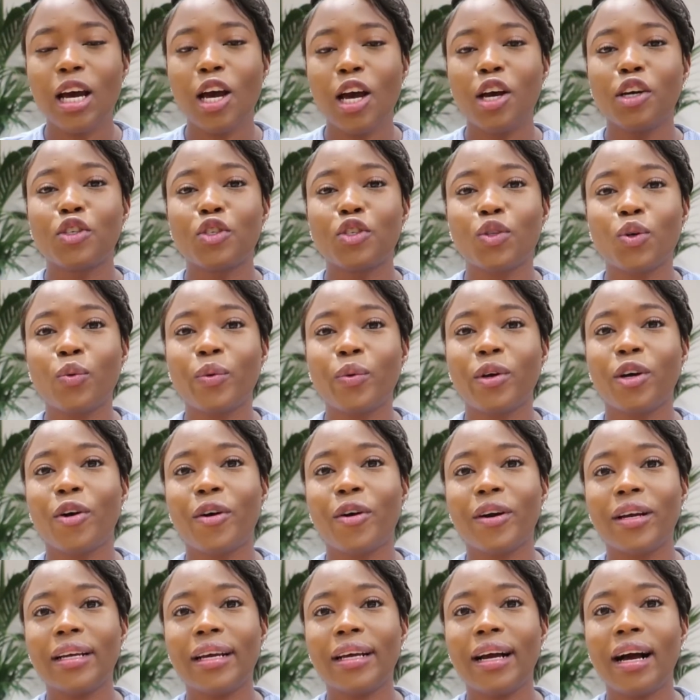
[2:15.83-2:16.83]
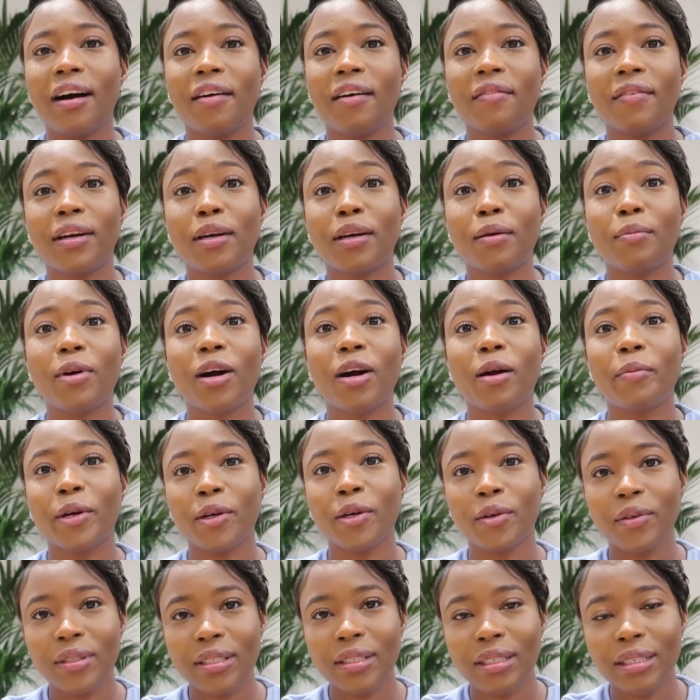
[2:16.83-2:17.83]
So we currently have an apartment
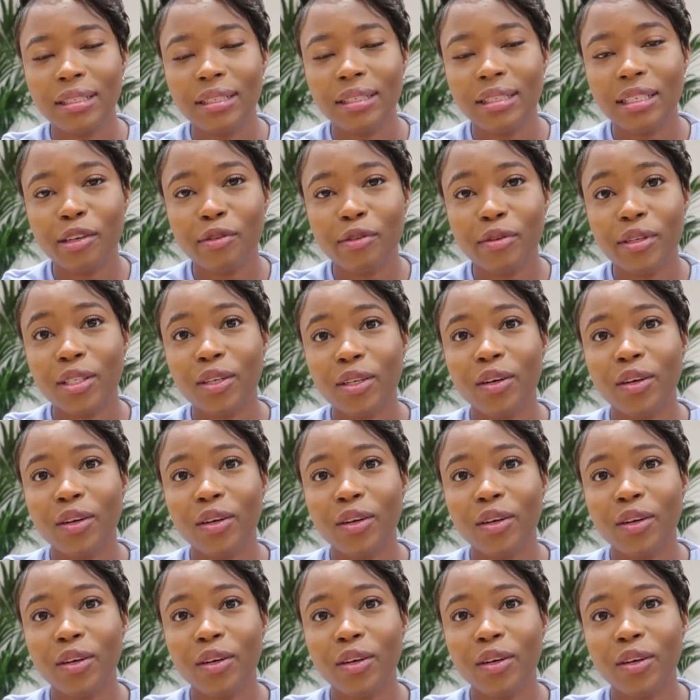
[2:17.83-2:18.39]
hunting series